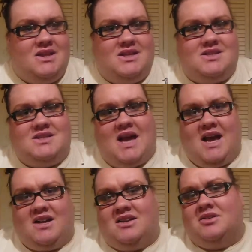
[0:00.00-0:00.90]
the
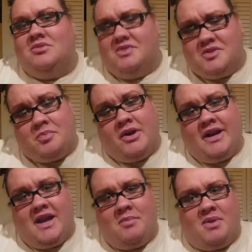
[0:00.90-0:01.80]
stack was
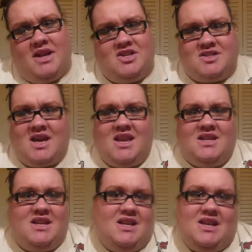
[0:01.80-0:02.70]
pretty, but I just kind of
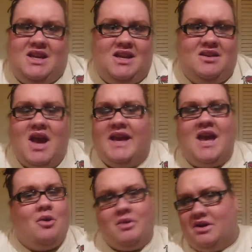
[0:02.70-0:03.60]
didn't need, I
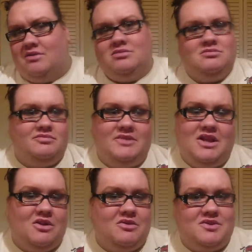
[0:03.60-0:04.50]
can't wear
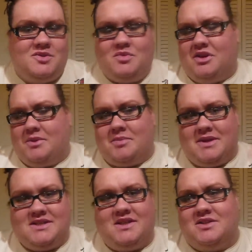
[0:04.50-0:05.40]
yellows really with
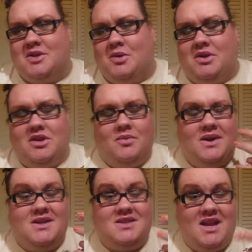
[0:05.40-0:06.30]
my skin tone and the
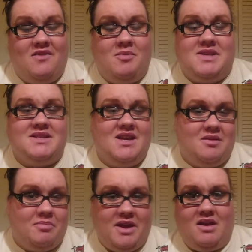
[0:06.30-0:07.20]
redness that I have in my skin,
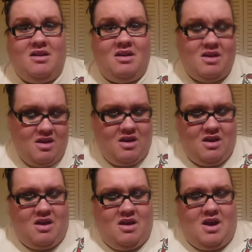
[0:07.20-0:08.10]
and being
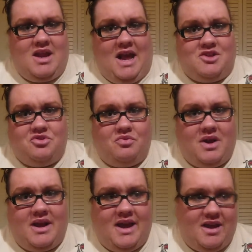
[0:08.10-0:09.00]
a natural
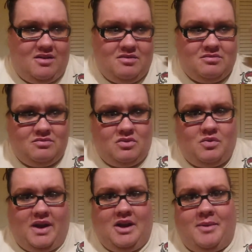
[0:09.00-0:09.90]
redhead. Well,
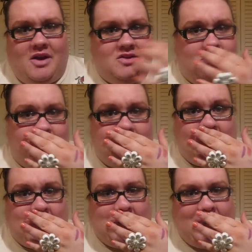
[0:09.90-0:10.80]
right now my hair's a little bit
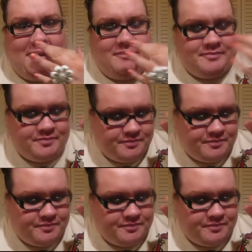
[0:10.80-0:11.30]
darker, but